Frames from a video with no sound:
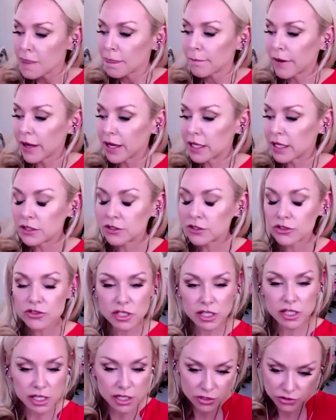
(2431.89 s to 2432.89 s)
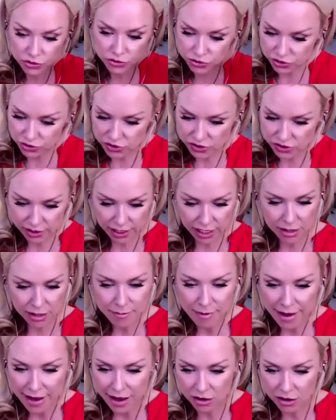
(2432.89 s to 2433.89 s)
And tears just came
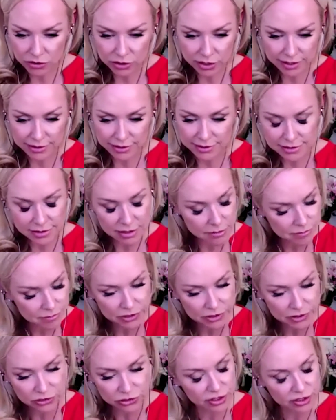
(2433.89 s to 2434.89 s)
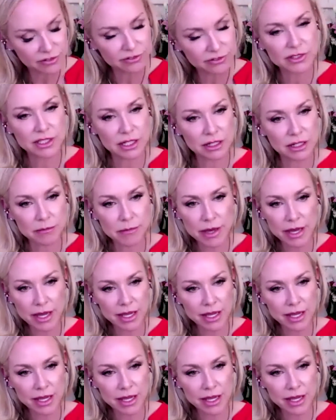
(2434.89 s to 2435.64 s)
out, and something shifted in me.